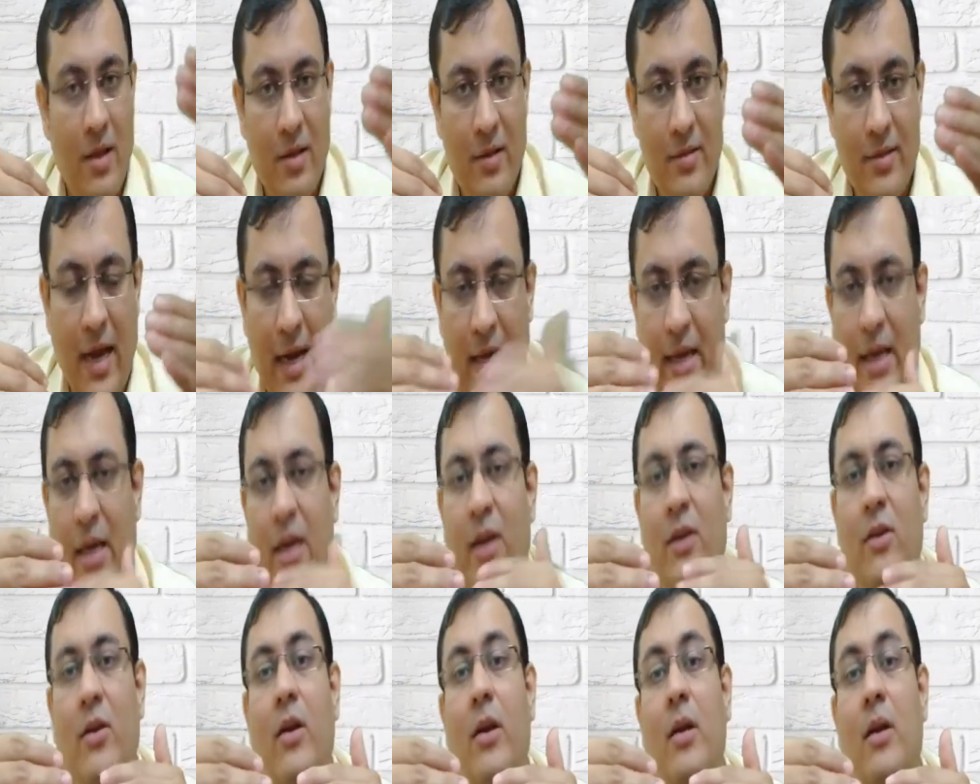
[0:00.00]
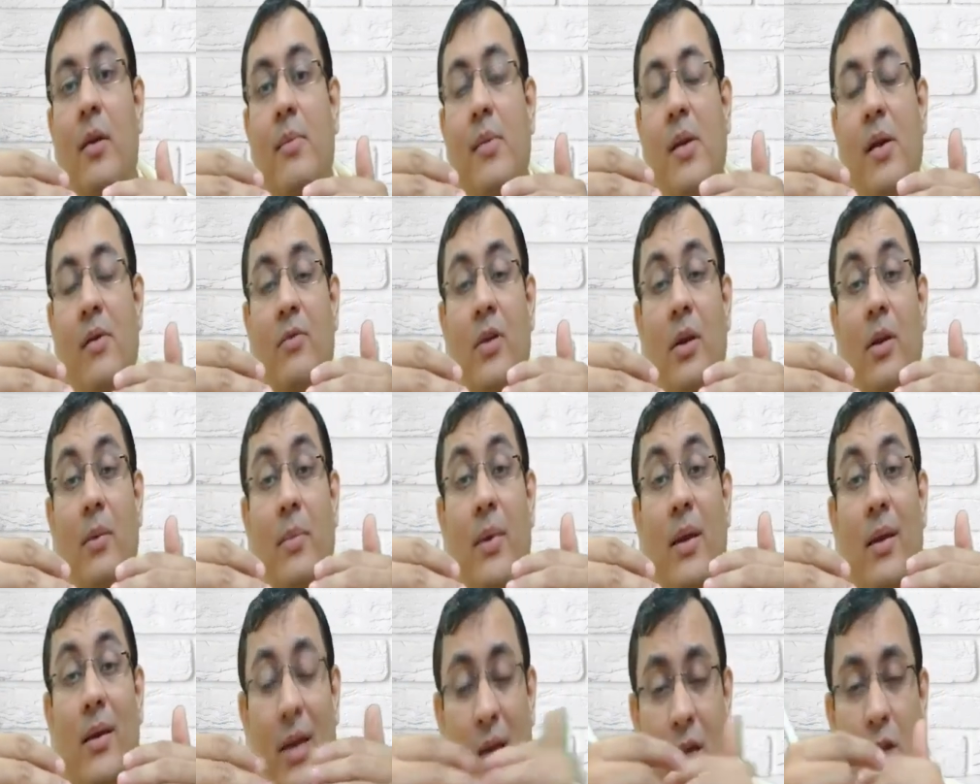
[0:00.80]
that inequilibrium will
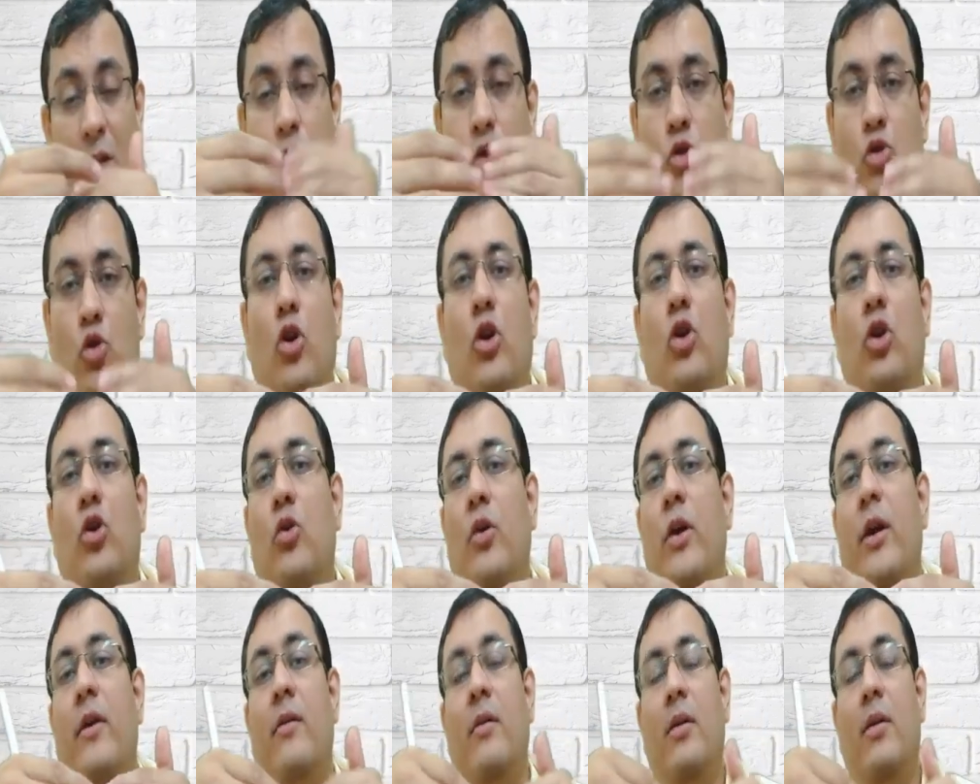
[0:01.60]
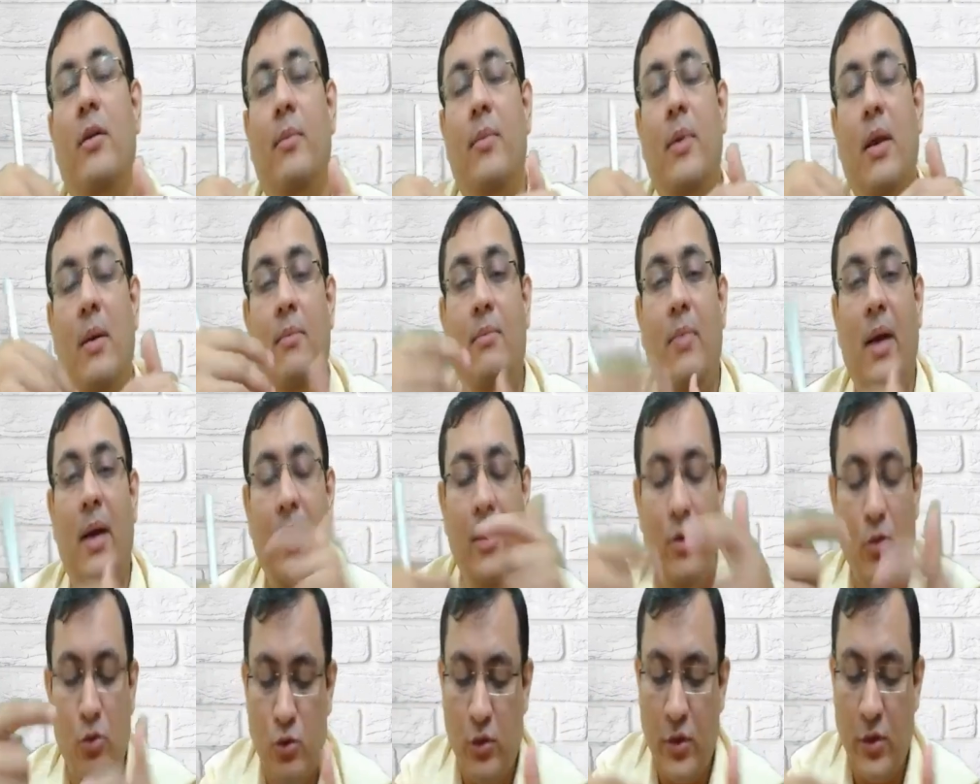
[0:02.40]
be restored to equilibrium by
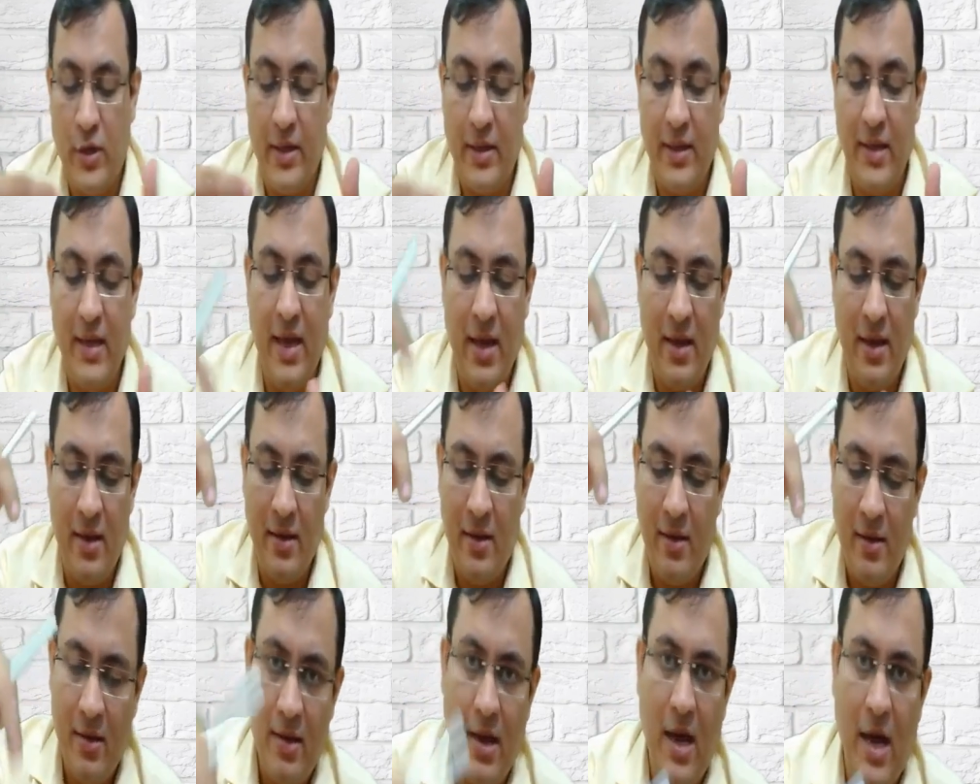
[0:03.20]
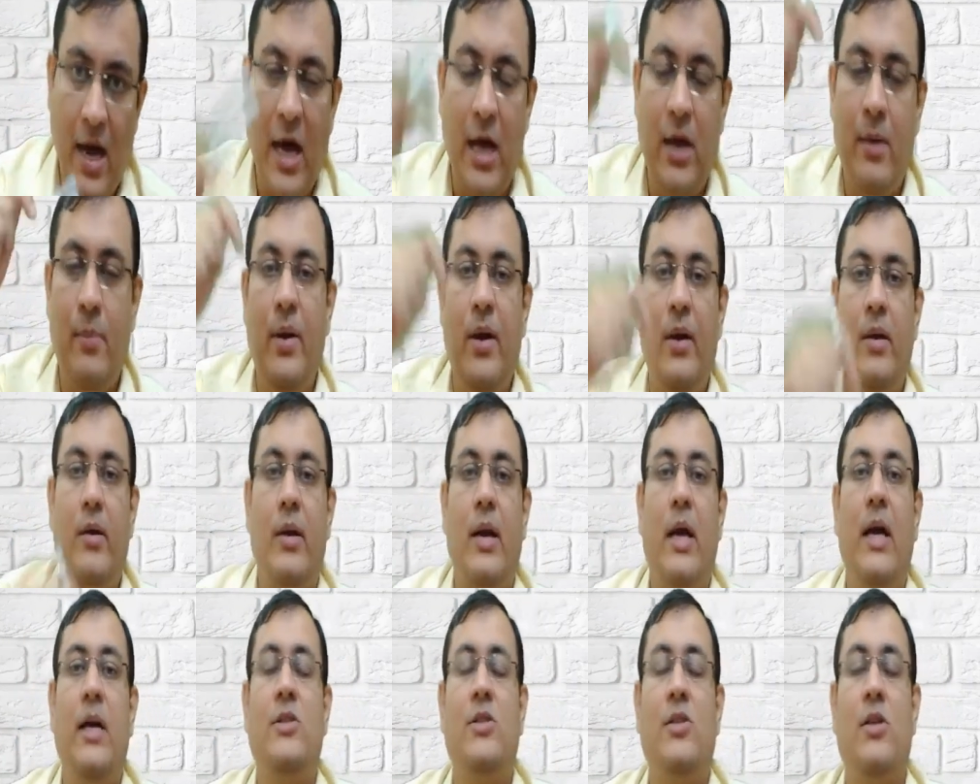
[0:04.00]
using the
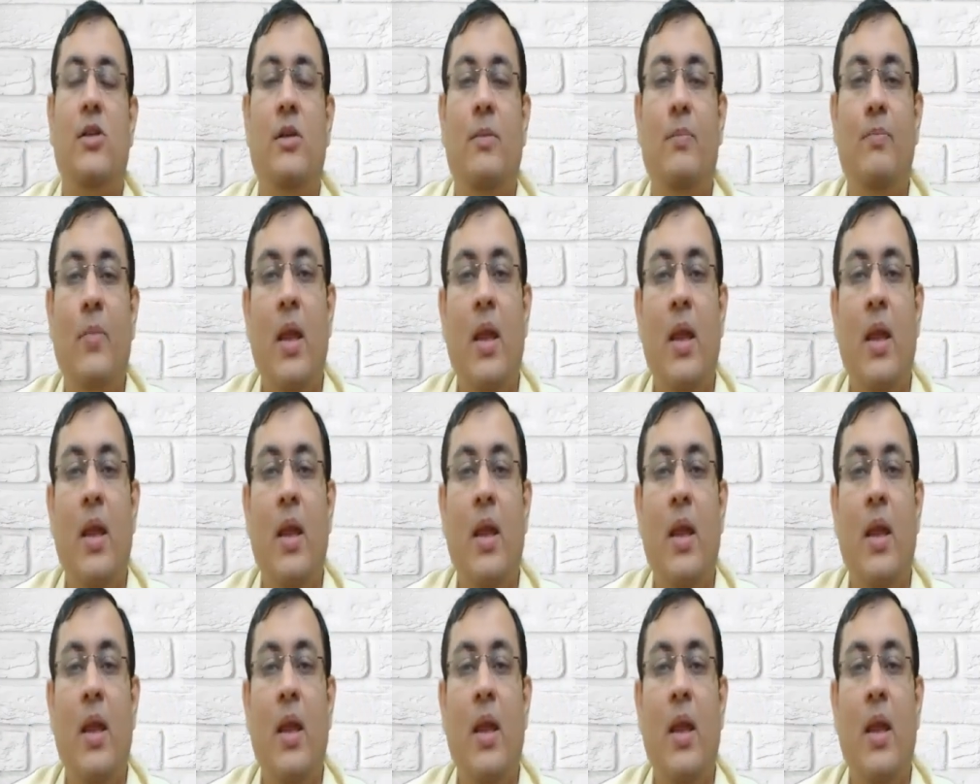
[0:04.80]
arbitrage.